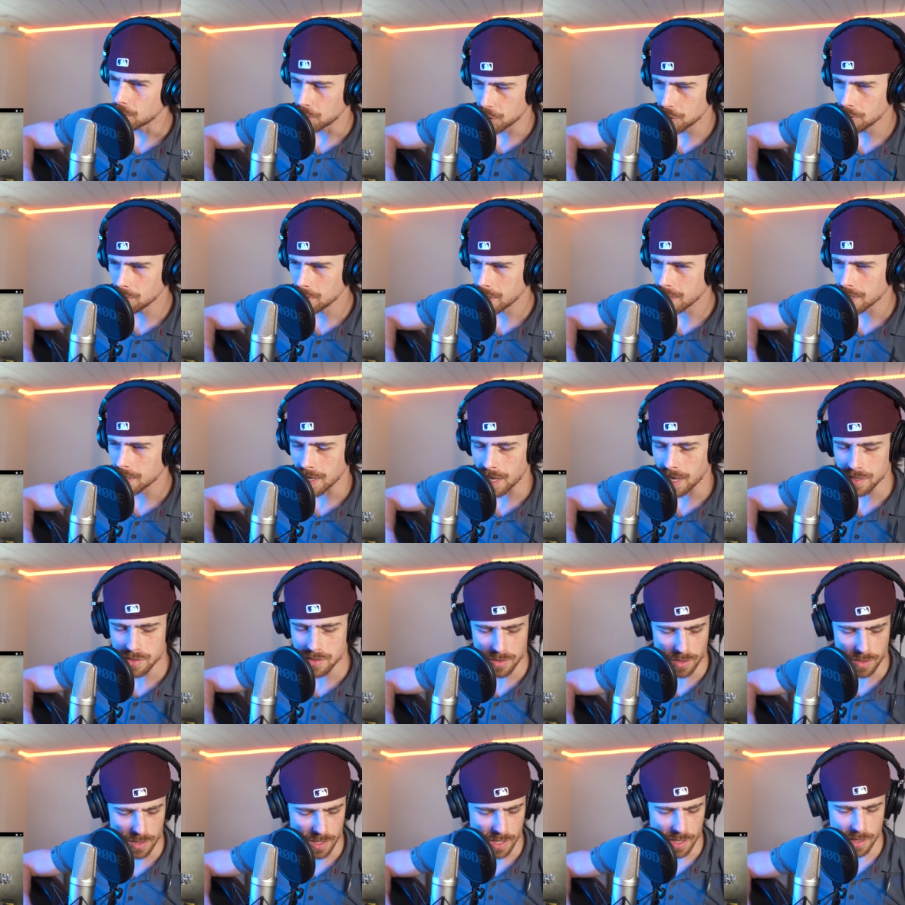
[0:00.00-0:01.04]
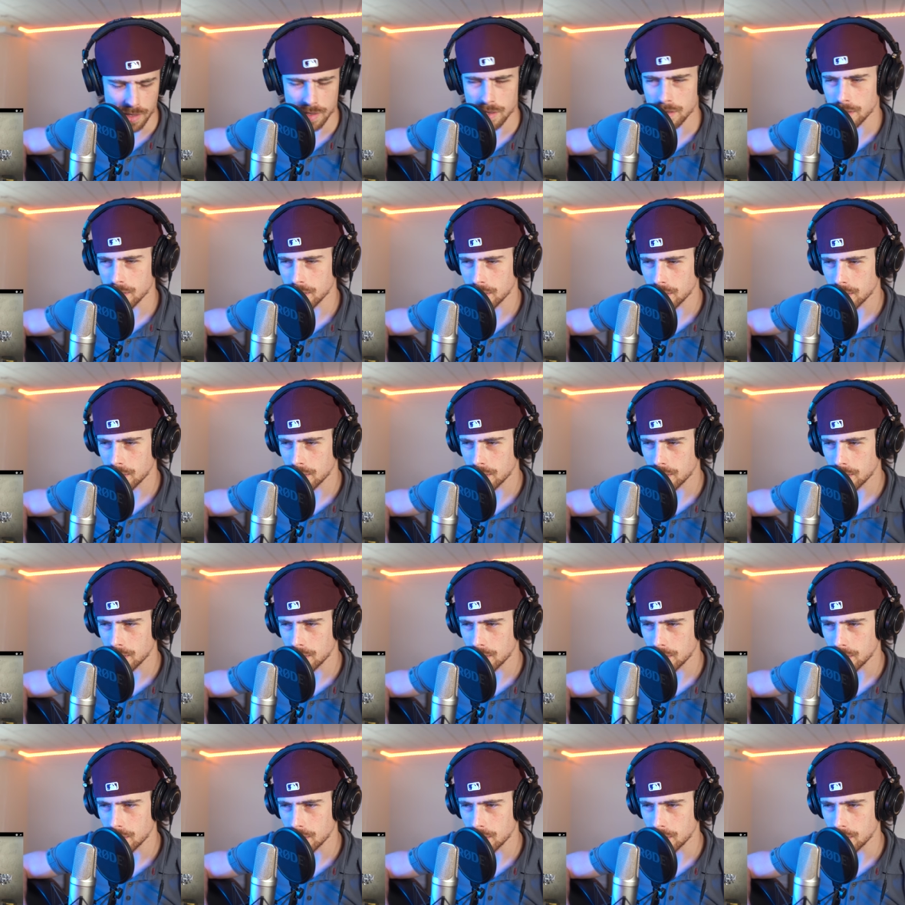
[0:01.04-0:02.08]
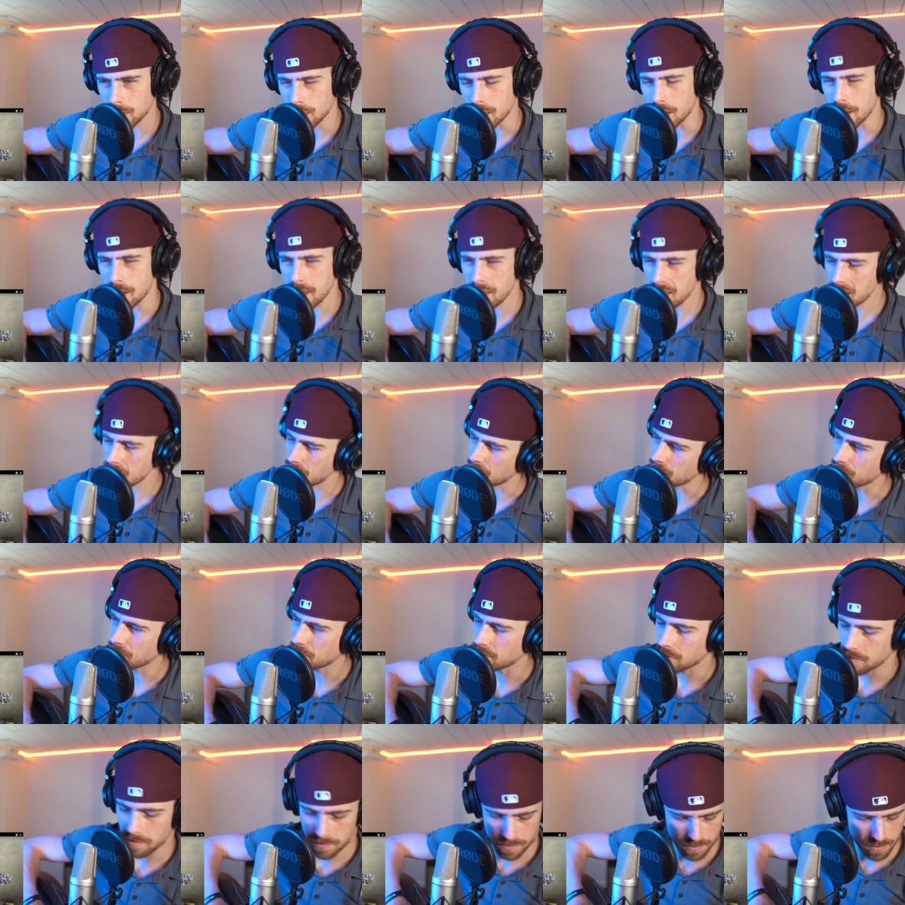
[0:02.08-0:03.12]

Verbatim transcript: tuning, actually. In F.